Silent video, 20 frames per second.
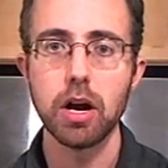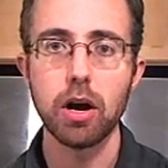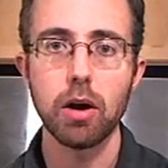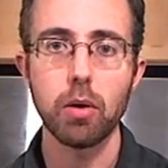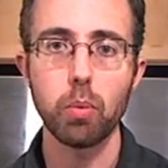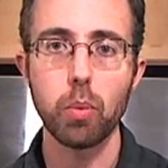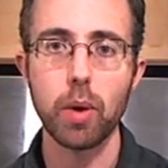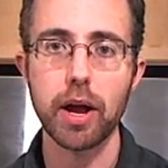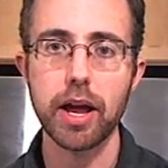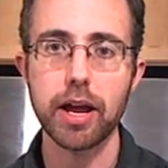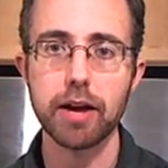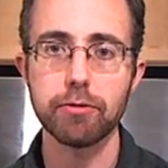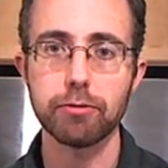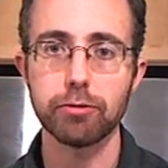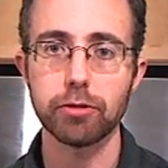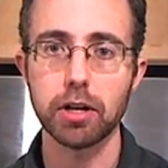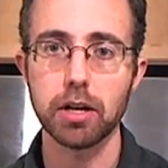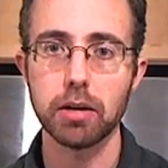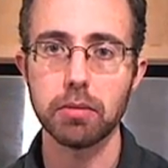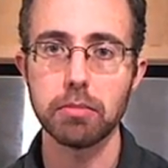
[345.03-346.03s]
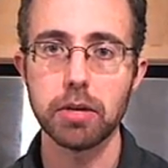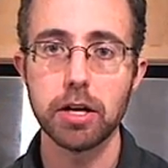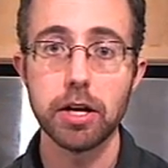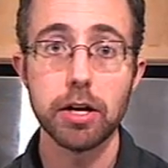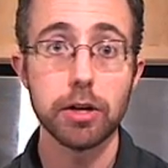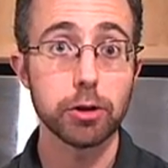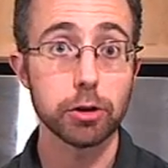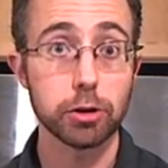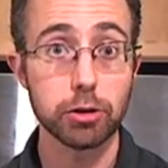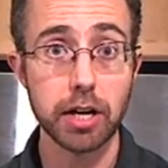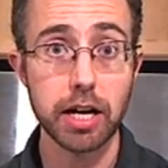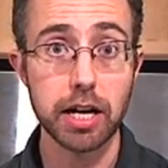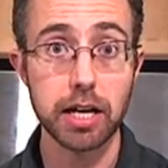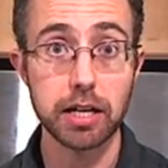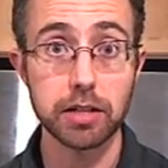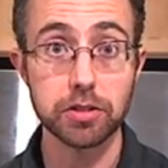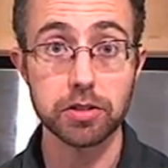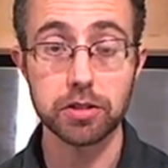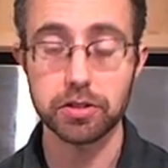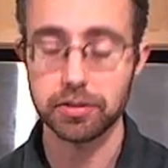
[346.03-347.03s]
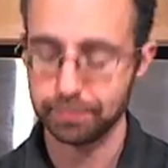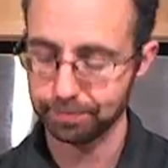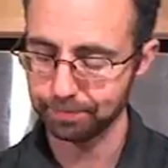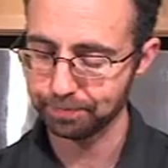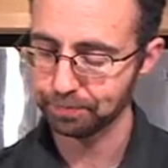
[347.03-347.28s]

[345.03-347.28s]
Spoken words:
away from your greens